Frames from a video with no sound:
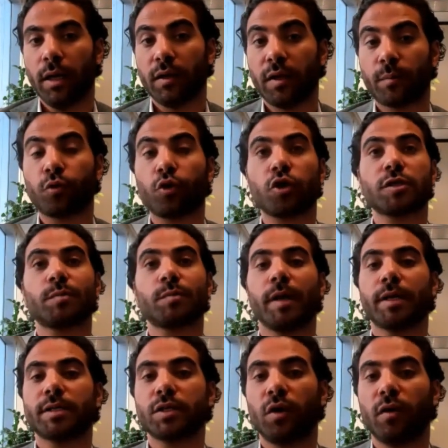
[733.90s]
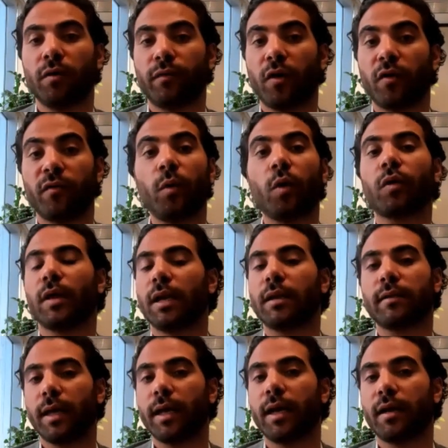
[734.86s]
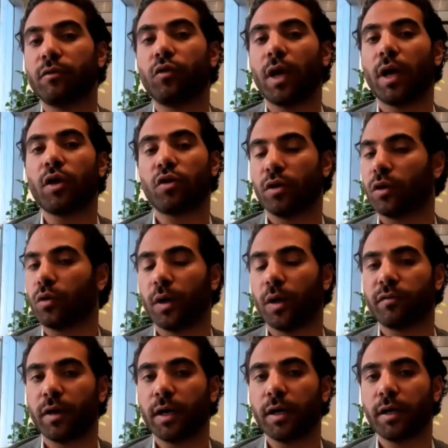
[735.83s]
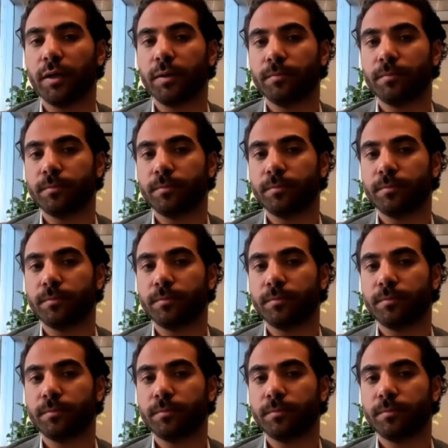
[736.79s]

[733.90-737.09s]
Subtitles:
prospects of both healthcare and education, quite frankly.